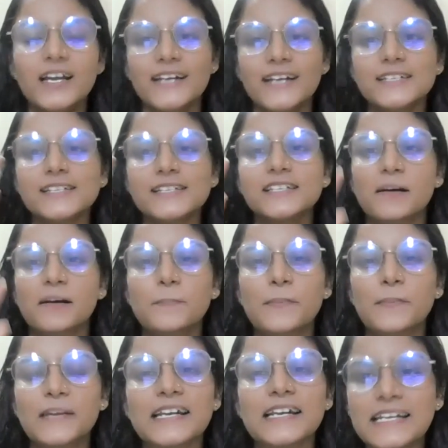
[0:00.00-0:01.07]
It is
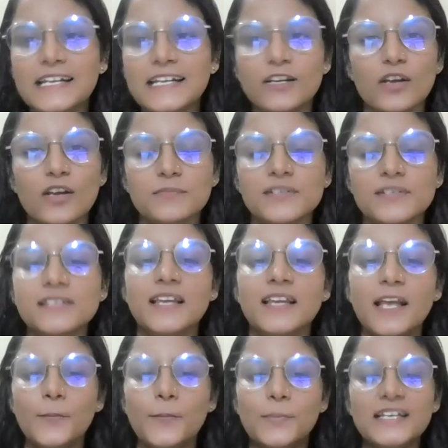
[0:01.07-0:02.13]
completely anonymous.
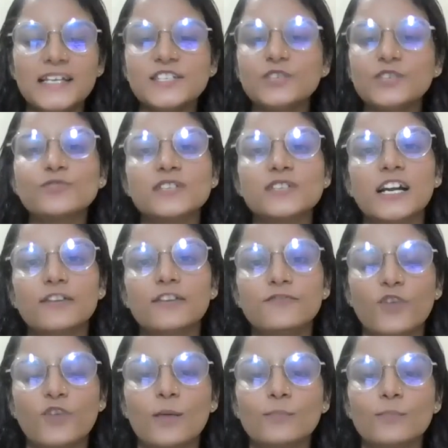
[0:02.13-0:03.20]
Please use that
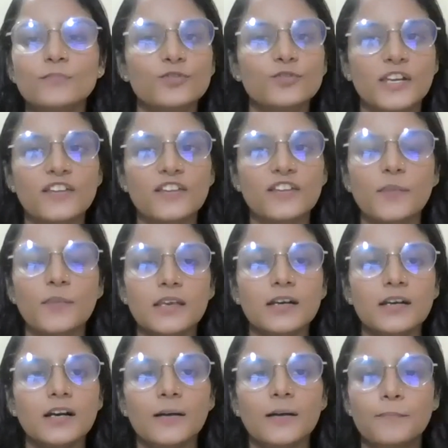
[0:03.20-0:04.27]
form to give
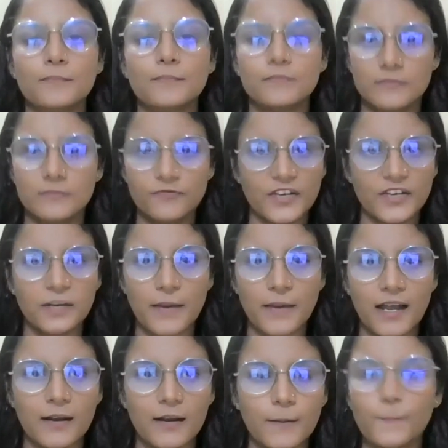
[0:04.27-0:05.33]
me a
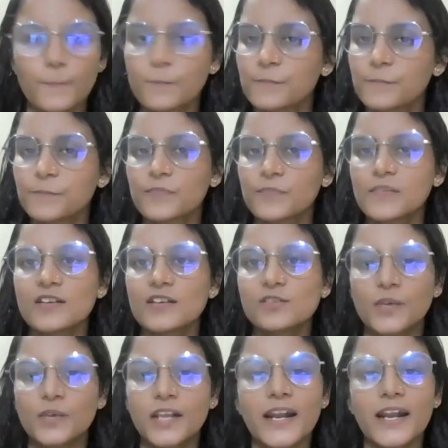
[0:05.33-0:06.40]
feedback
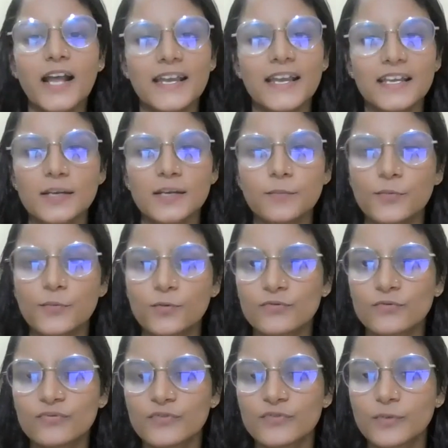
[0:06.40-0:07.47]
so that I can
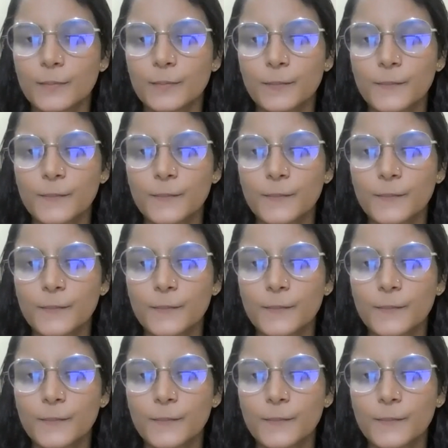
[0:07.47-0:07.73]
improve.